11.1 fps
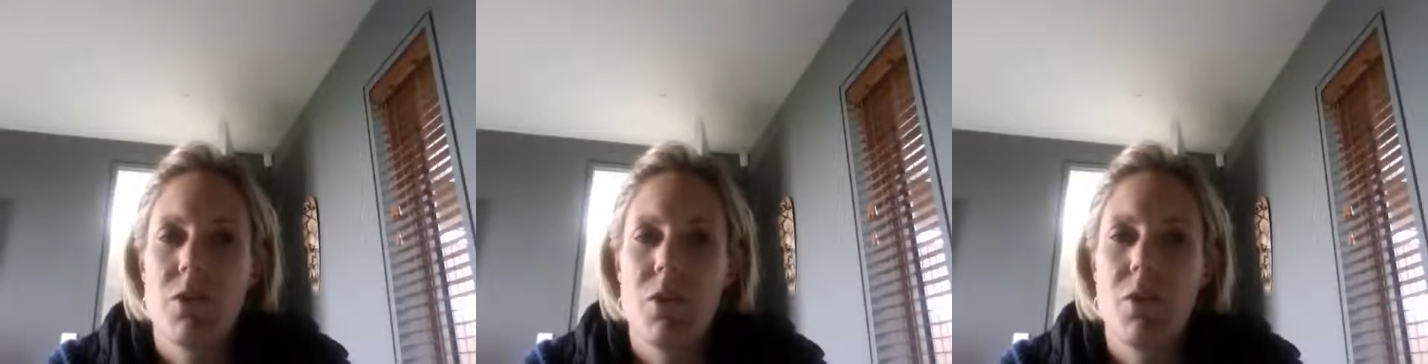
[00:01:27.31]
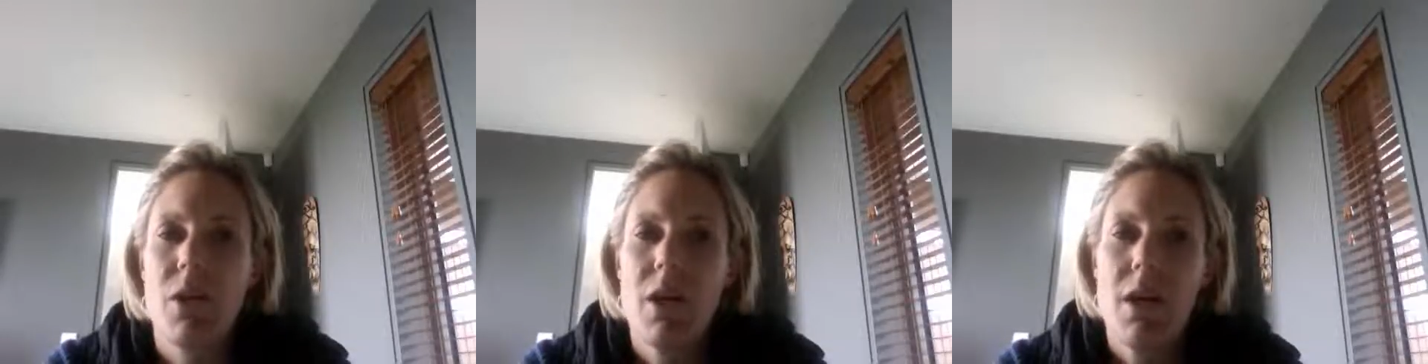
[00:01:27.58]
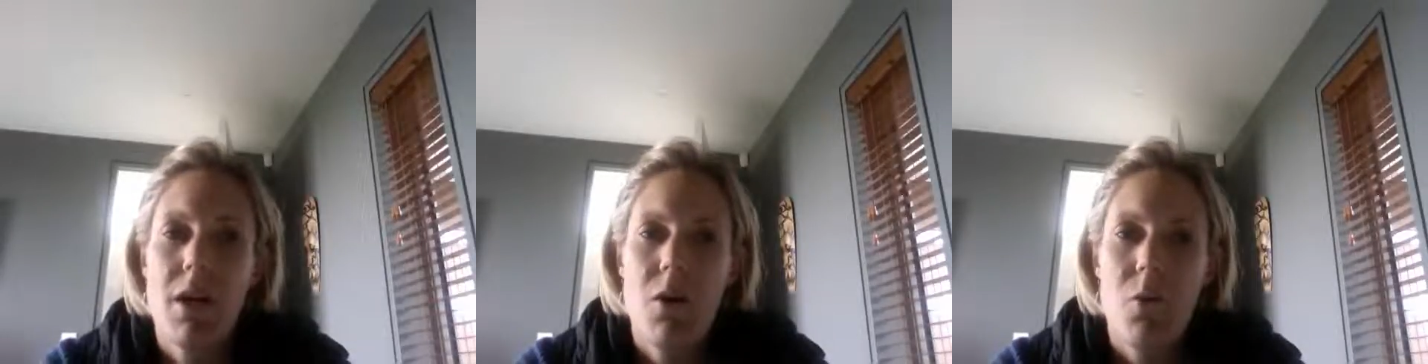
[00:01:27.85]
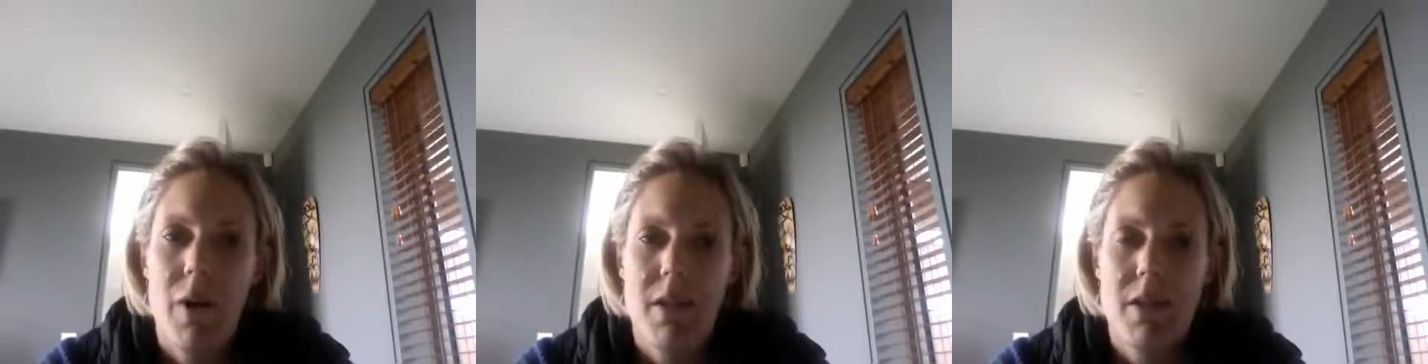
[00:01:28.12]
So
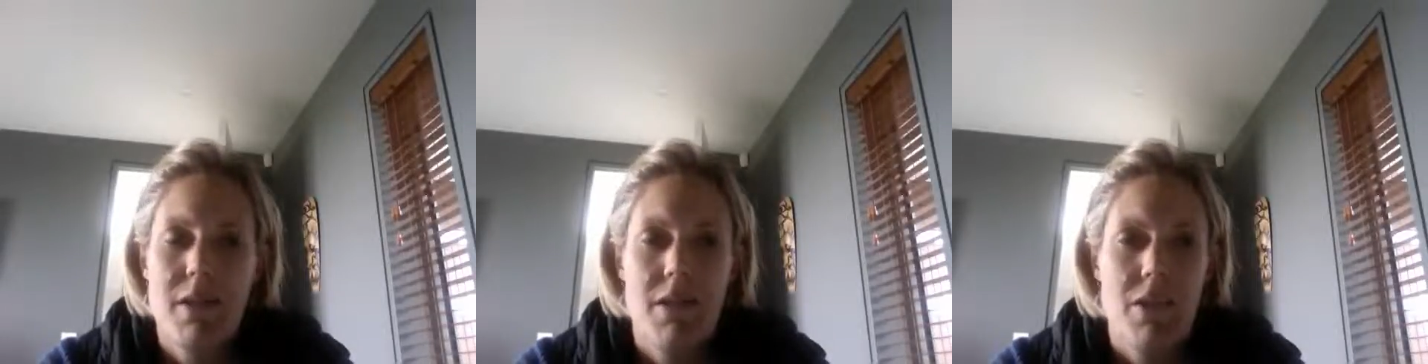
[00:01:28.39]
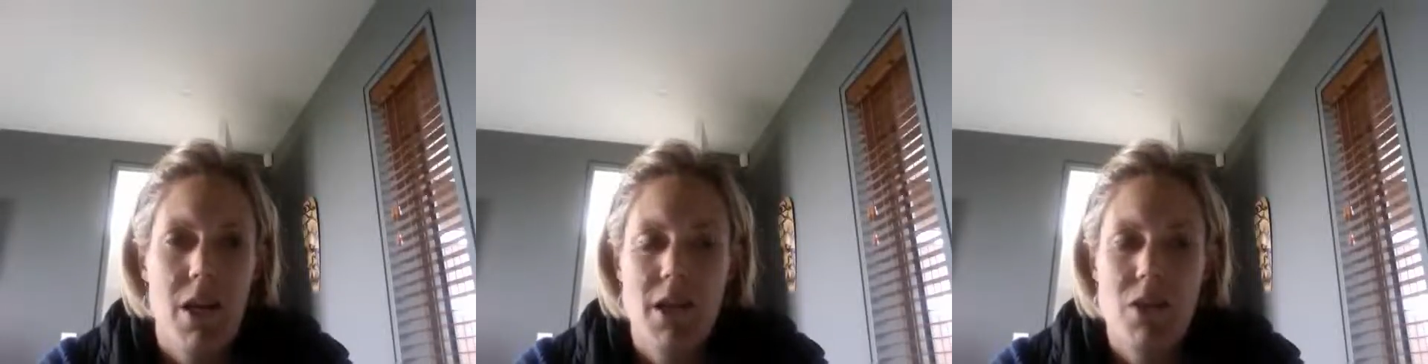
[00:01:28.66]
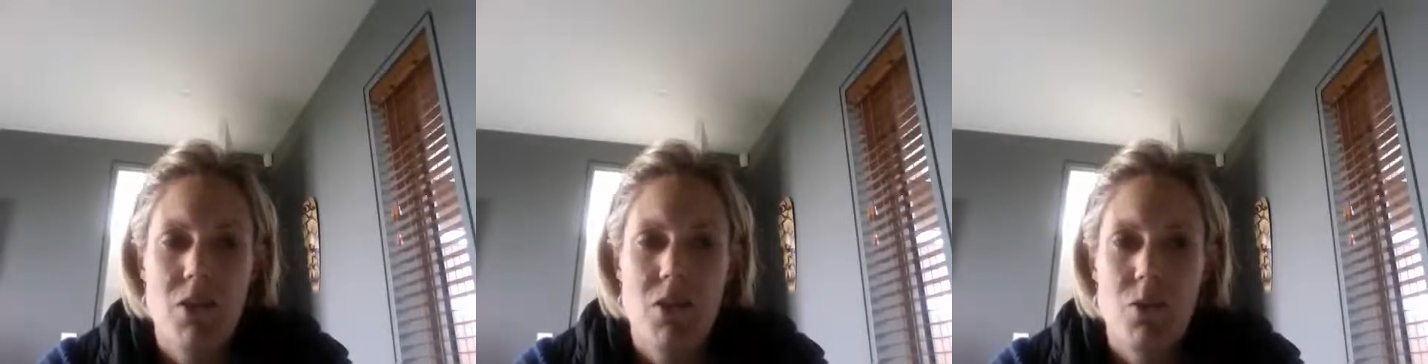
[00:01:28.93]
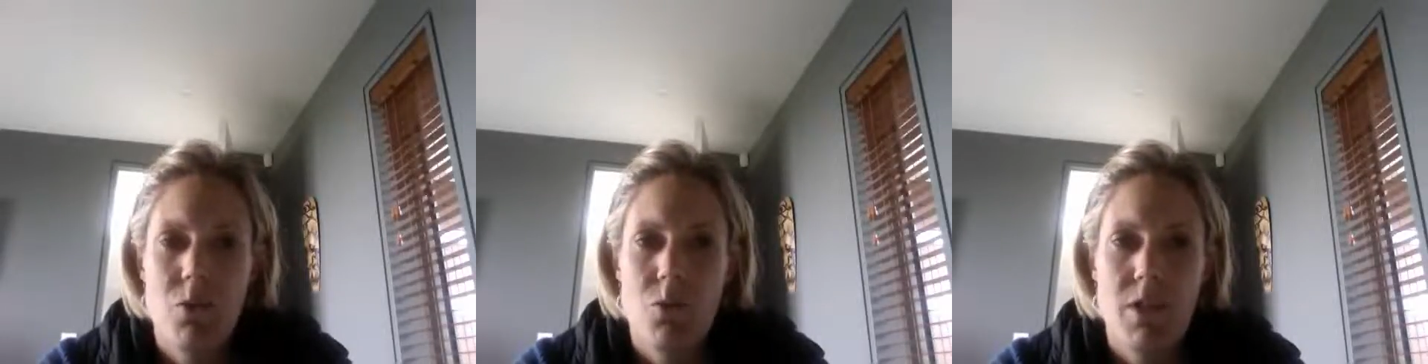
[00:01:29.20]
ways to change
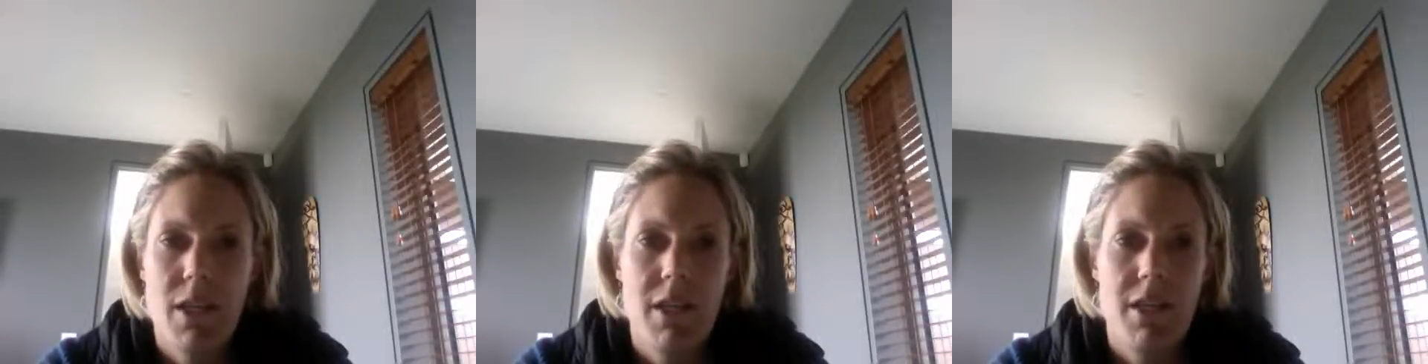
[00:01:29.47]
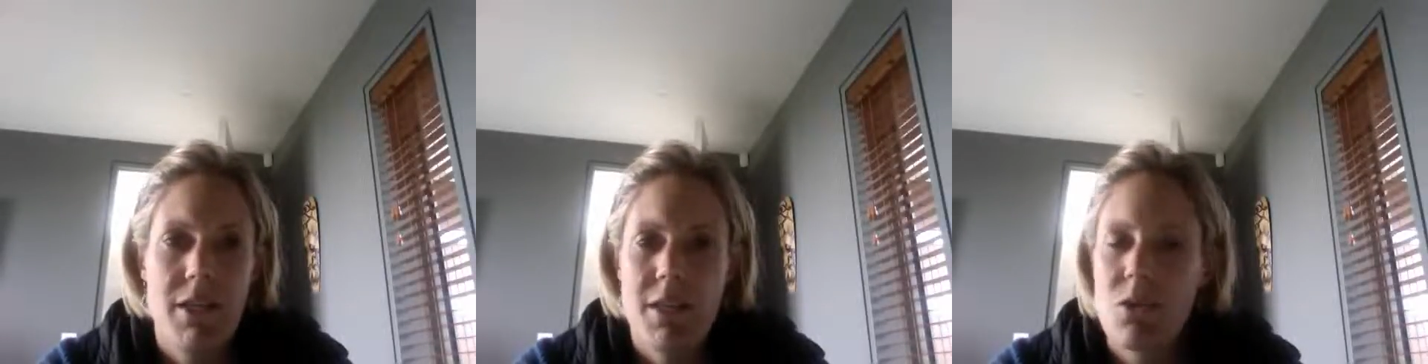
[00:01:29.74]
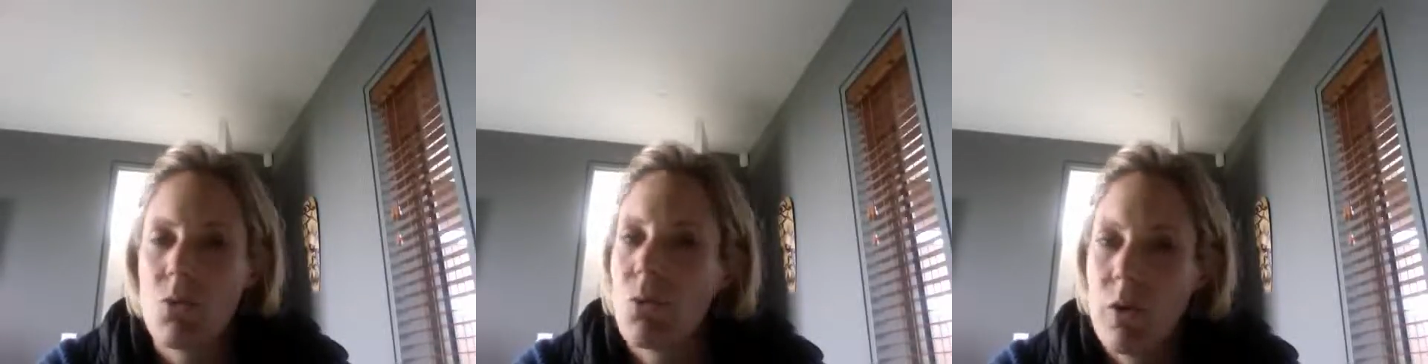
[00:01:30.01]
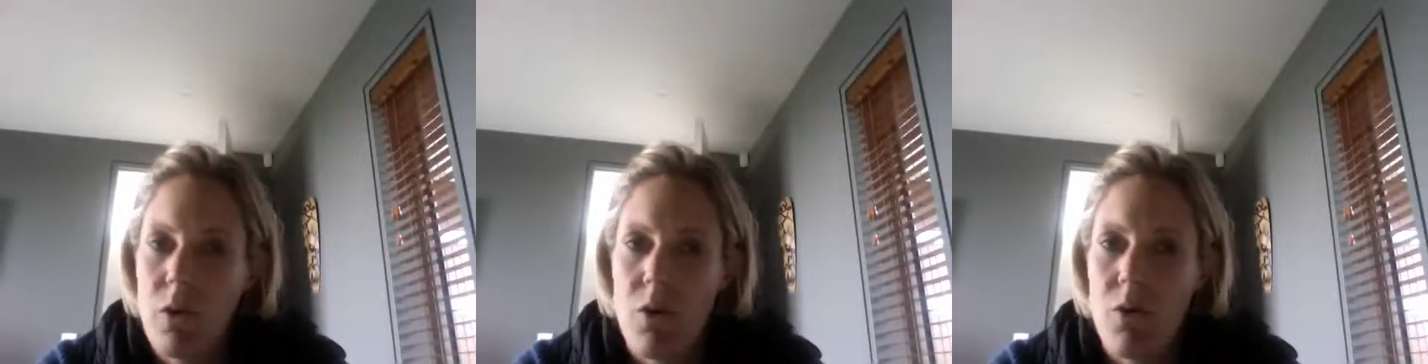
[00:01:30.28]
your text into
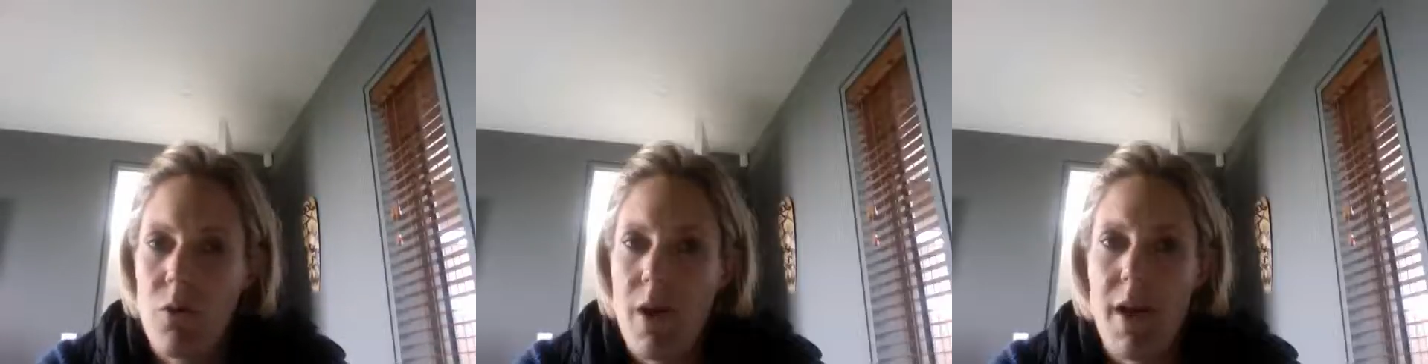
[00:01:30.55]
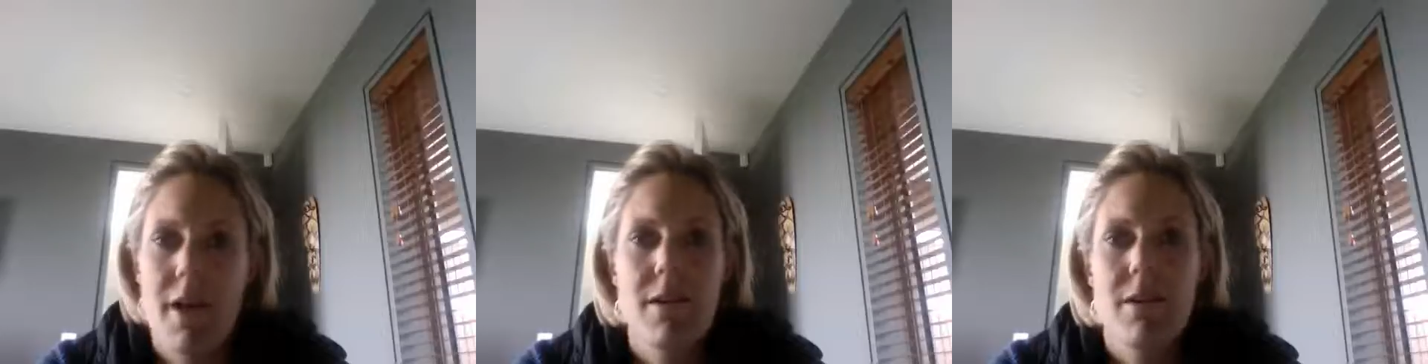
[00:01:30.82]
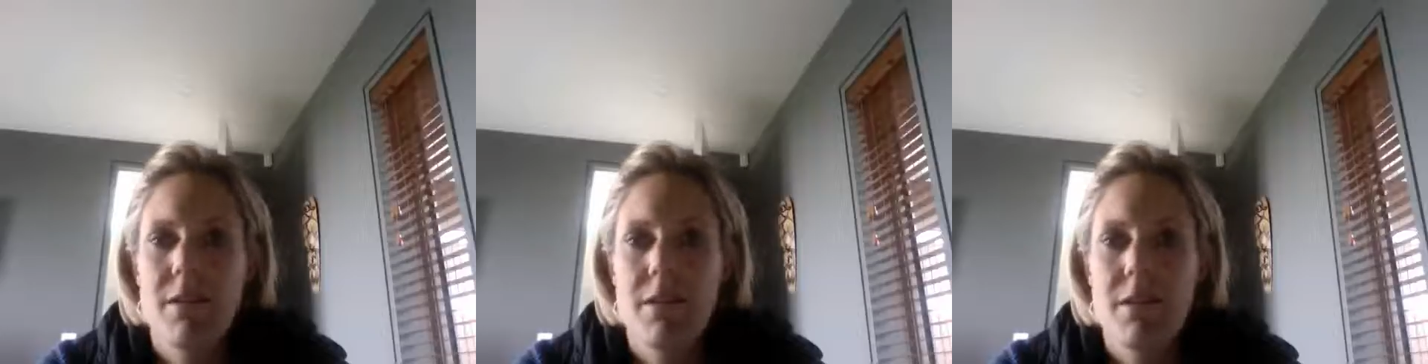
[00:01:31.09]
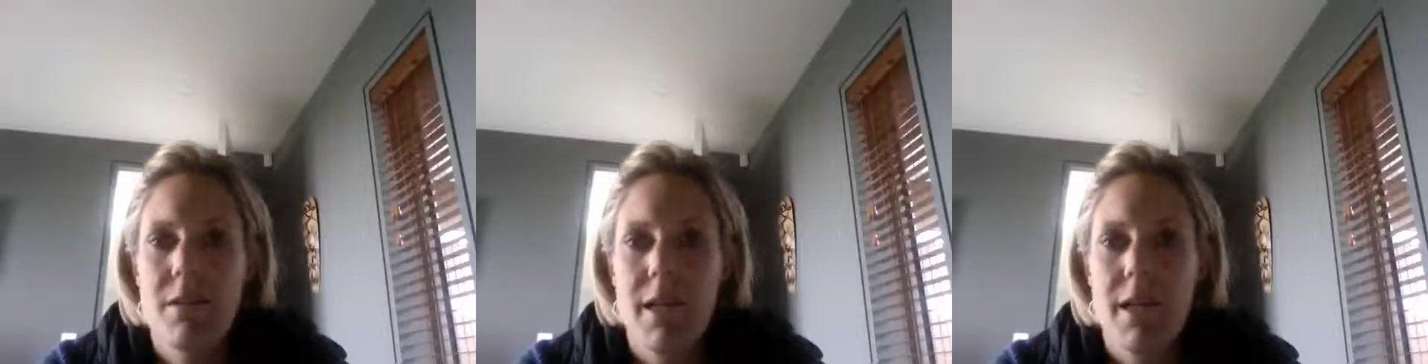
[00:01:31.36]
audio and